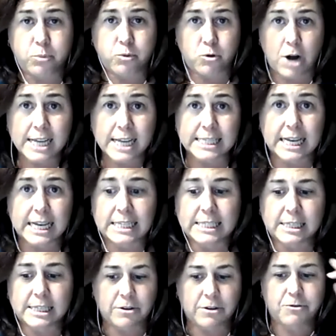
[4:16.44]
process
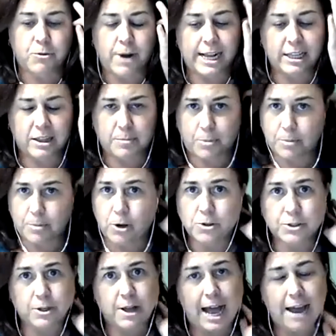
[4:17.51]
of writing the
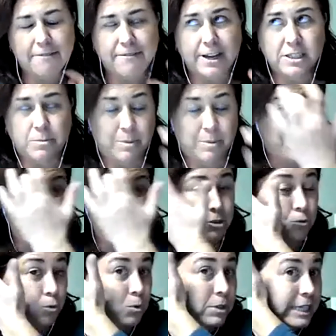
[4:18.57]
proposal I found to be pretty
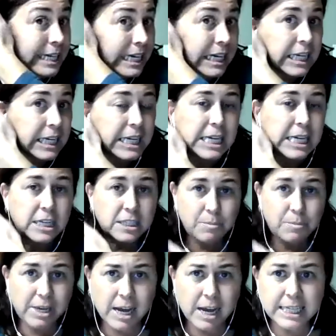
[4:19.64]
grueling, to
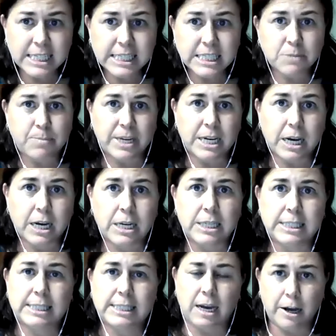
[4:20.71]
be honest,
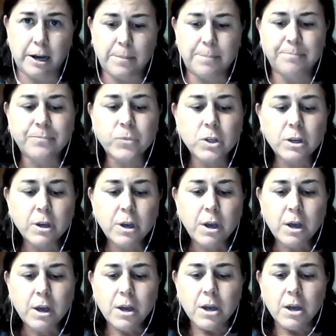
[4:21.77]
because um,
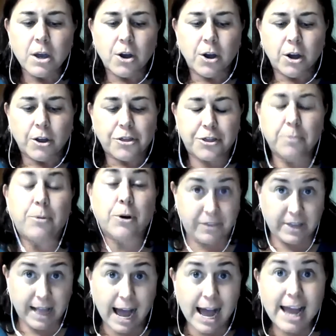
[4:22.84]
the book that
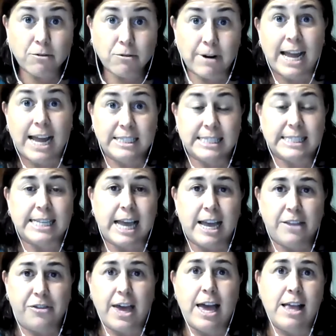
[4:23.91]
I read said
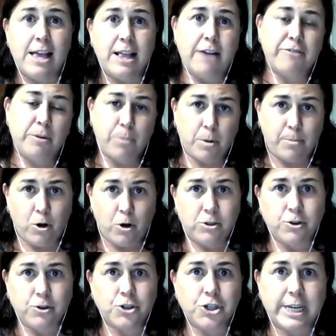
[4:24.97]
that every
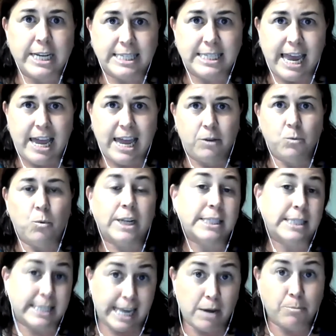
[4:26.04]
proposal should contain one
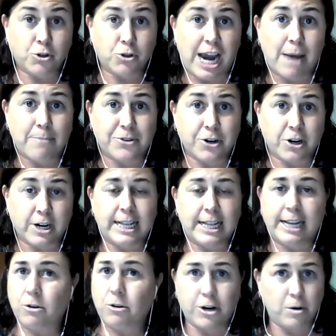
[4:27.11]
sample chapter. And I
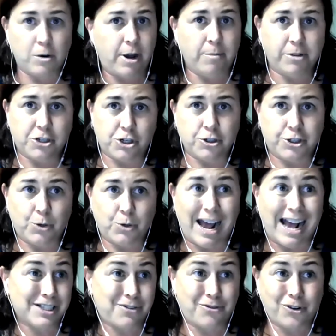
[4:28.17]
know there are publishers who
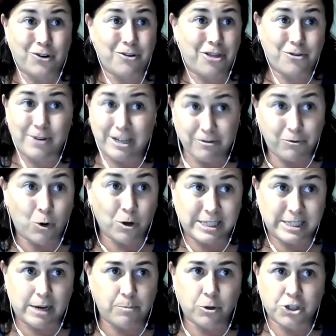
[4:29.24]
ask for three to four
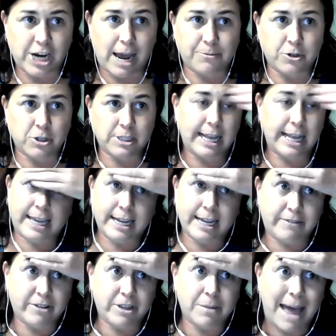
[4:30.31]
sample chapters, and I can't
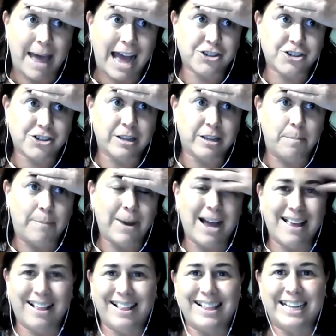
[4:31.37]
even imagine,
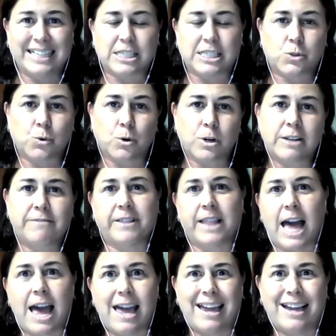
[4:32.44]
but it's sort of
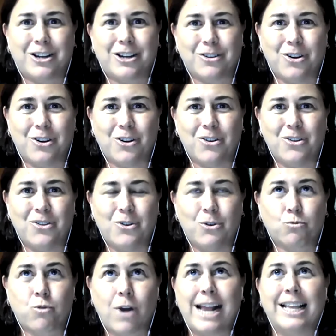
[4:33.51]
like
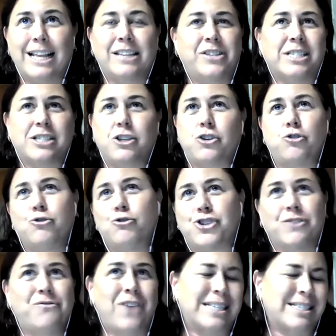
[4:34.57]
writing this huge
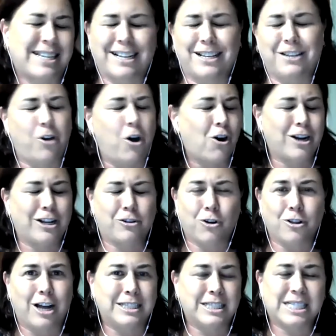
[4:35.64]
investigative
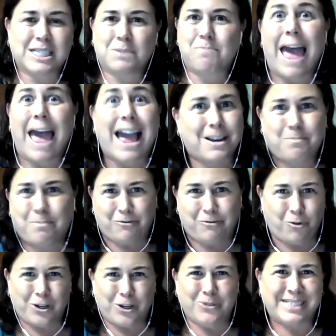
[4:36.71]
article on spec
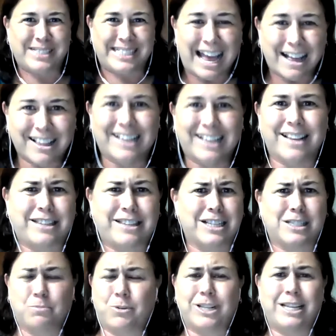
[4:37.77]
before you sell it. Like,
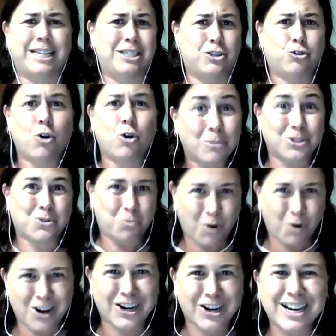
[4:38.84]
that's putting in so much
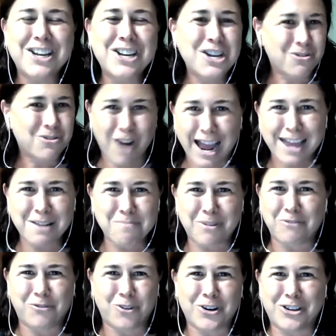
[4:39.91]
work, right?
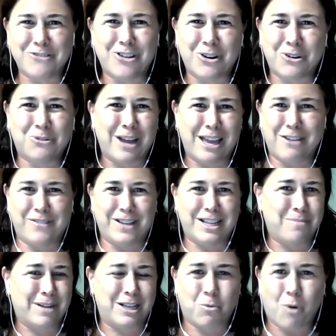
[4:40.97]
Before you know if
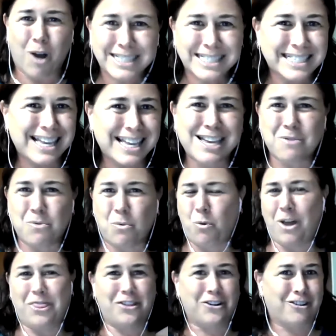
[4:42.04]
anybody wants it,
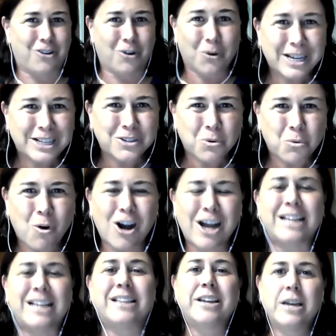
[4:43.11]
what they're going to
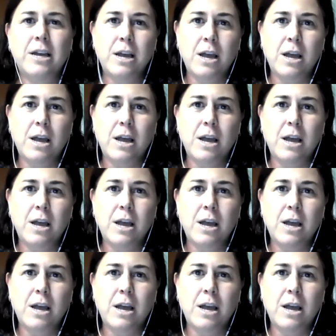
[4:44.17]
want.